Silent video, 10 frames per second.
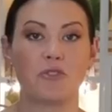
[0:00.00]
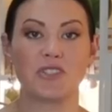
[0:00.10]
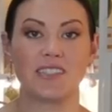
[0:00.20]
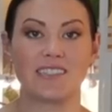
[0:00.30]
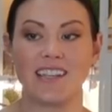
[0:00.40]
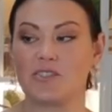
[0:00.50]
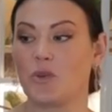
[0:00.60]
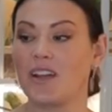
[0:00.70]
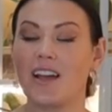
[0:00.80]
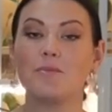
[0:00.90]
for success
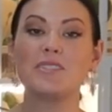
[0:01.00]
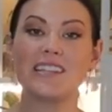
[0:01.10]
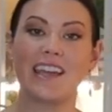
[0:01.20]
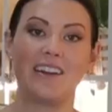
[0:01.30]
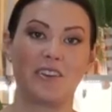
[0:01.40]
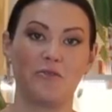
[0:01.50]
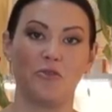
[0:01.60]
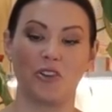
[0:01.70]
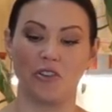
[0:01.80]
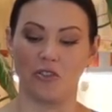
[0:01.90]
when it comes to caring
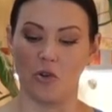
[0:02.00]
for your